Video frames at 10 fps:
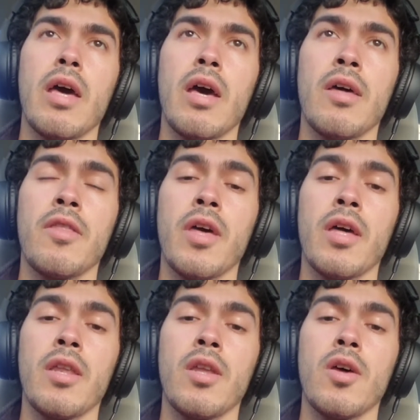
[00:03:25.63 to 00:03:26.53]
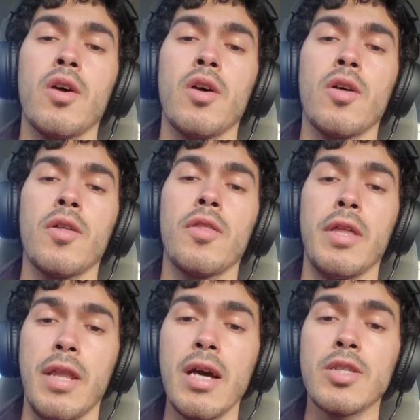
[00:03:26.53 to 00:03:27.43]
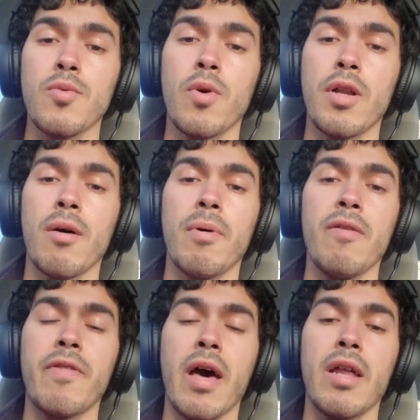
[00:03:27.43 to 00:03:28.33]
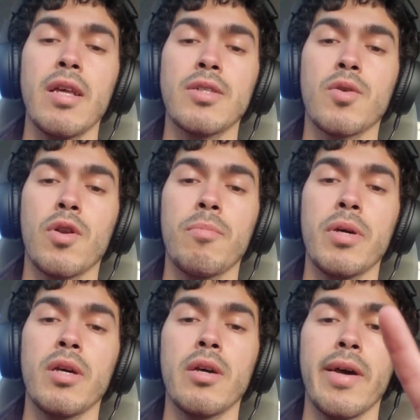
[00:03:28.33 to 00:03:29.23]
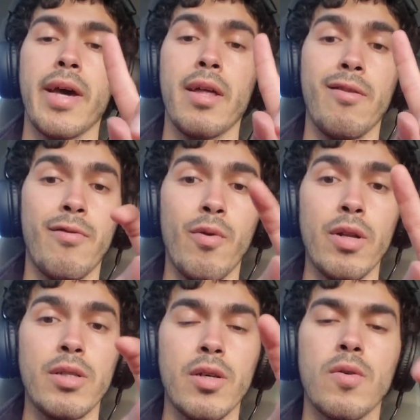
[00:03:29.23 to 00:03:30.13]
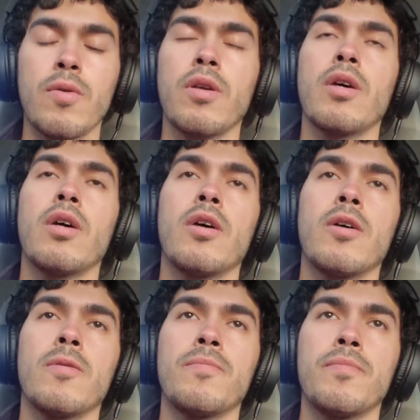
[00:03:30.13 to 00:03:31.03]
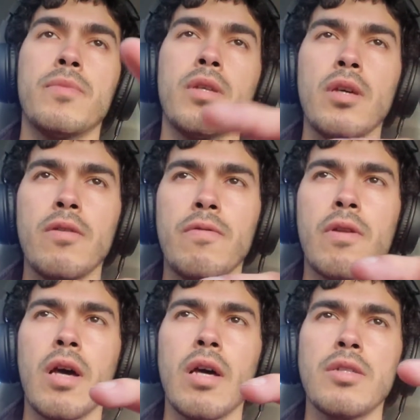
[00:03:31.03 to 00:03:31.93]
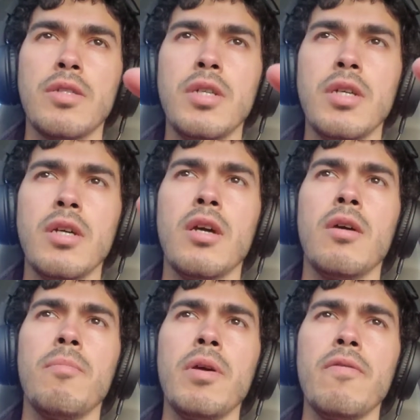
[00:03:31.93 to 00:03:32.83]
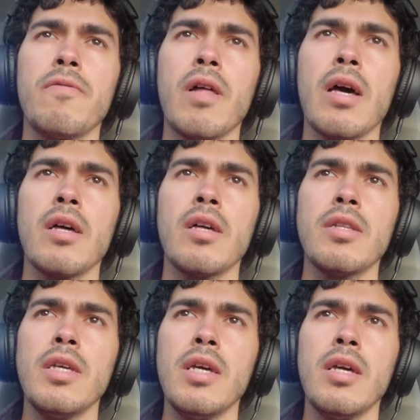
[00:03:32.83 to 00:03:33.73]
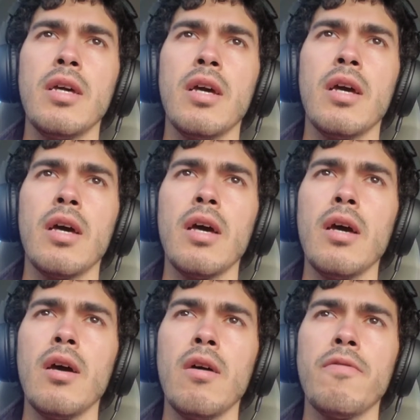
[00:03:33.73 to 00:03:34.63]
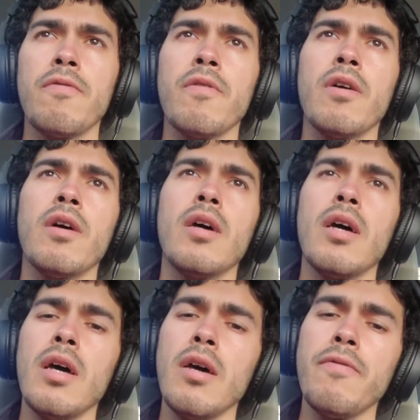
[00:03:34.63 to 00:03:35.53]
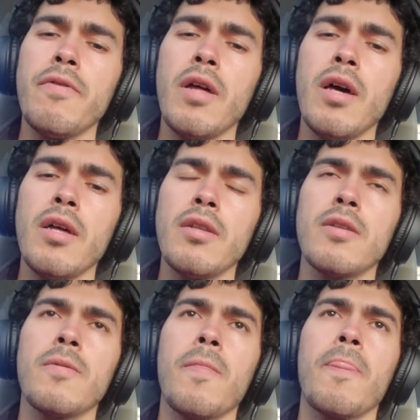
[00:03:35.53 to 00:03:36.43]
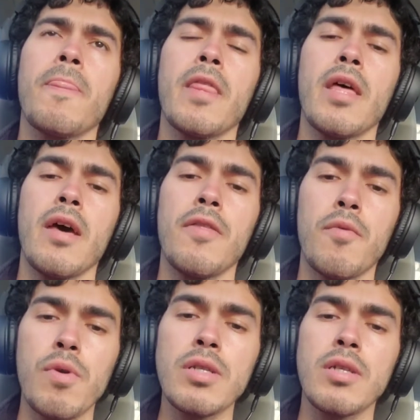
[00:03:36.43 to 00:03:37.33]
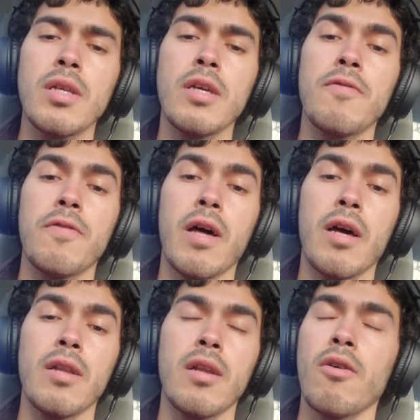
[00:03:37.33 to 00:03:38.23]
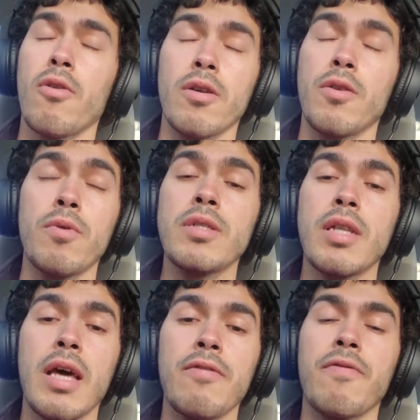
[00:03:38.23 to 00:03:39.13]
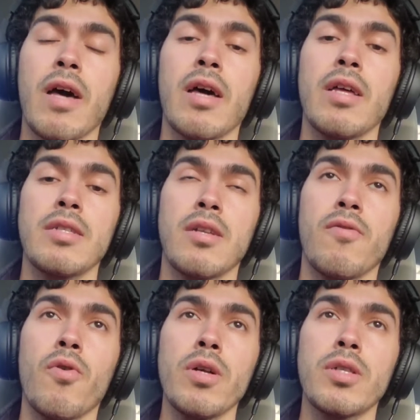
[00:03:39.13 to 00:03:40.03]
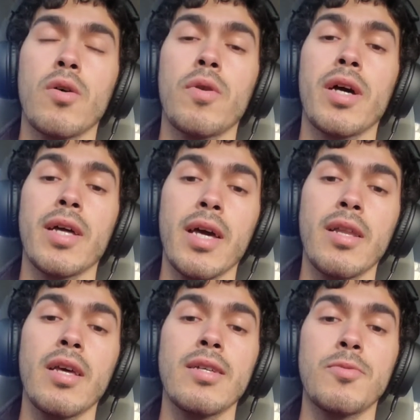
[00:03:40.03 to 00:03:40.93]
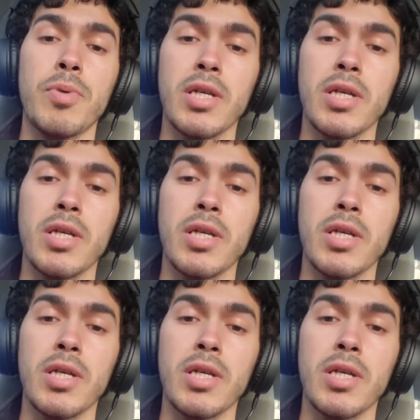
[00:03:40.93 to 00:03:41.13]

And then the next one above that is going to be an avoid tone. E flat, G, B flat, D, F, A flat. And the reason E flat, or the reason A flat is an avoid tone, again, is